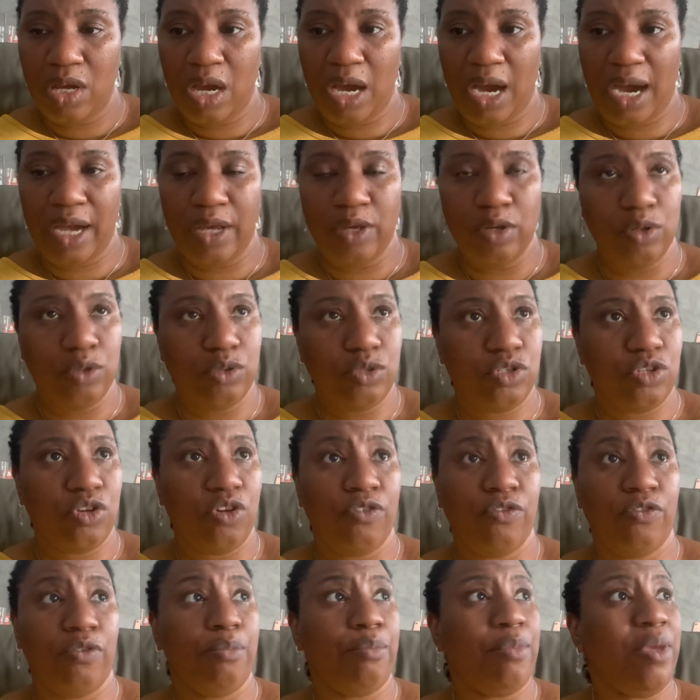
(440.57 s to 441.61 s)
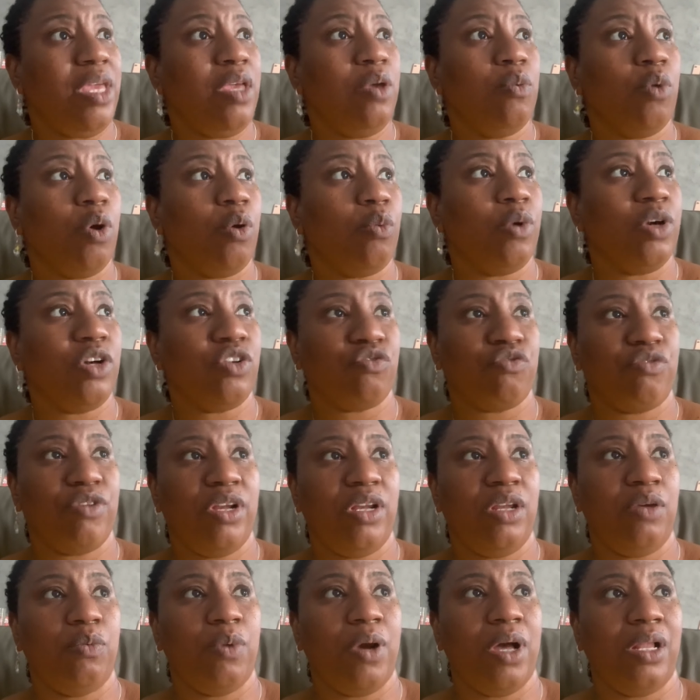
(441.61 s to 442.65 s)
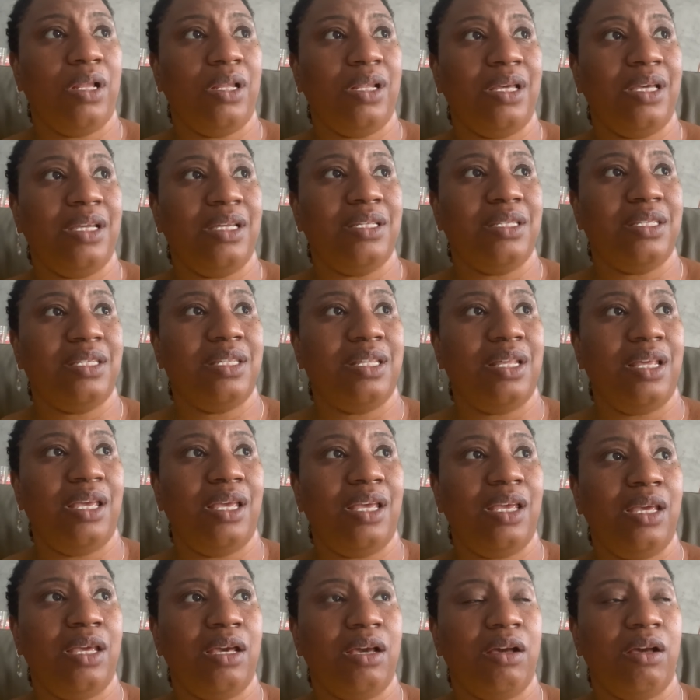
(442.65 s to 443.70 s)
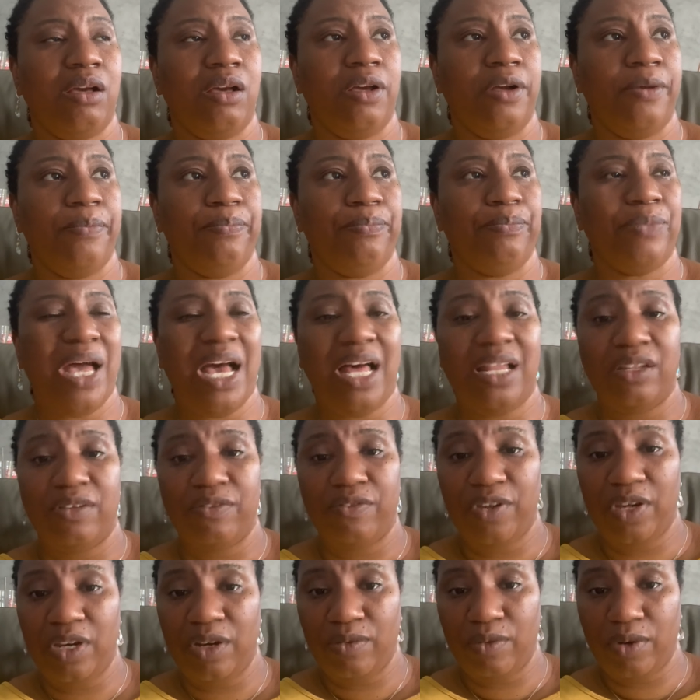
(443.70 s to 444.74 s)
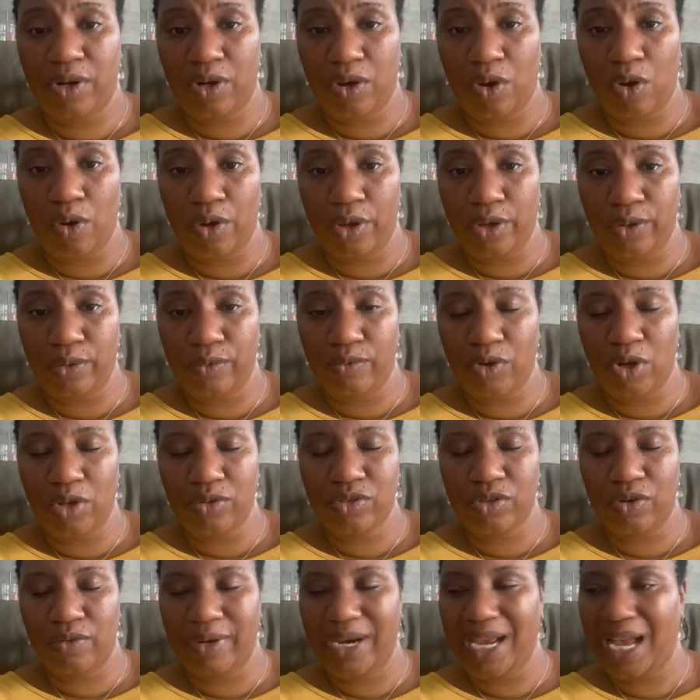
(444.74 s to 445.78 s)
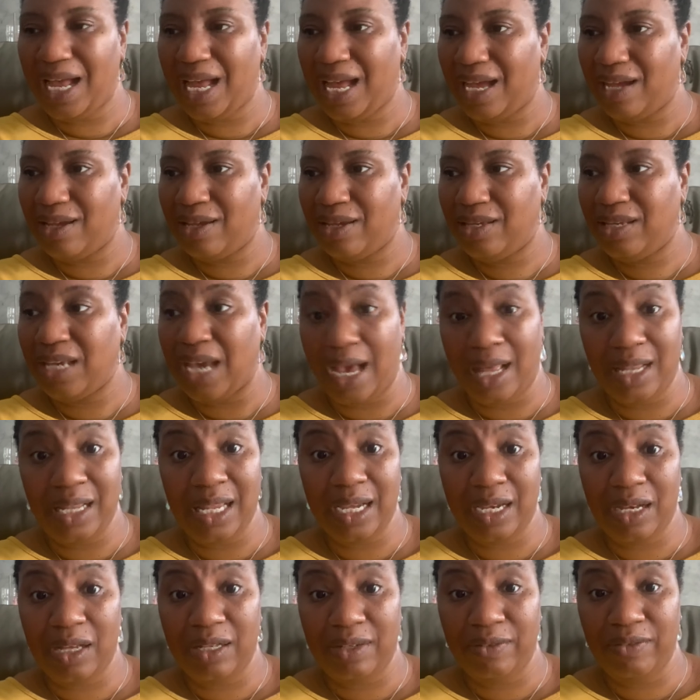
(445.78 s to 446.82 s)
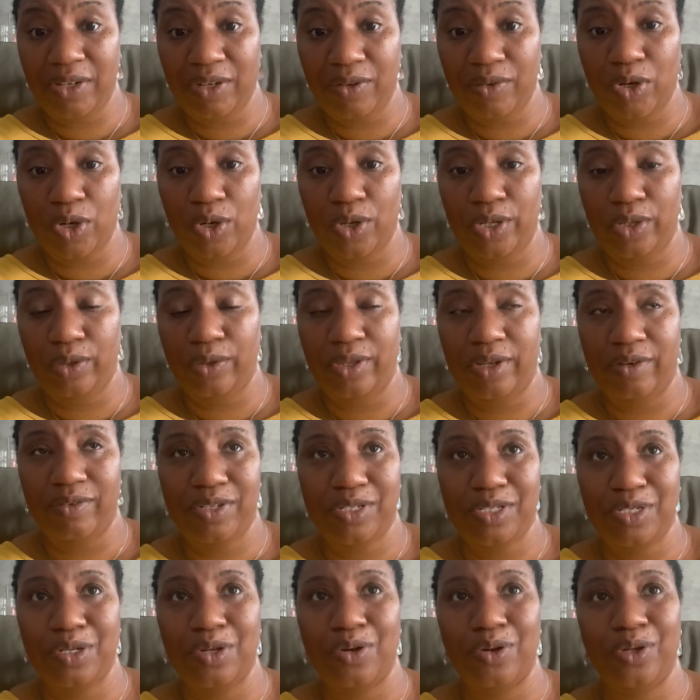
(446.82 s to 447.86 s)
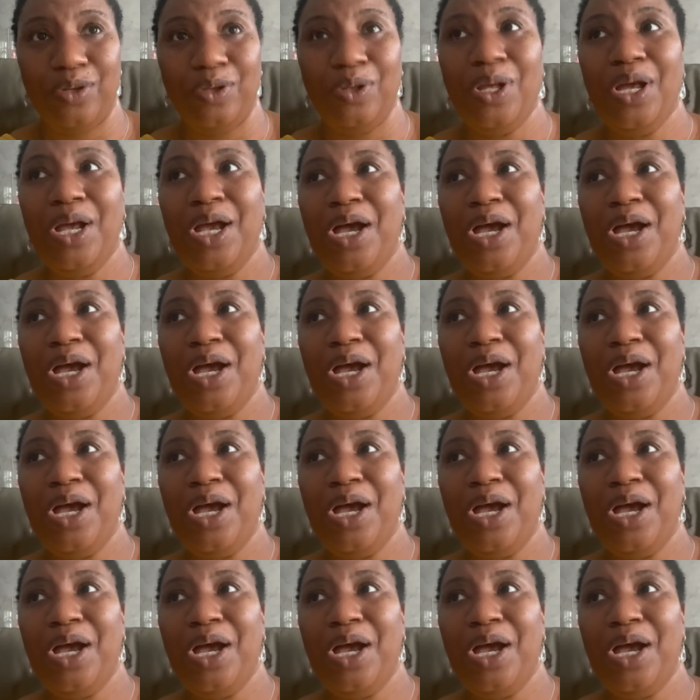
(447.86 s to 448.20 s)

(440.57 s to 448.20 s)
I also, for me, what works really well is the aloe vera oil. Sorry, yeah, I like aloe vera oil. There is an oil.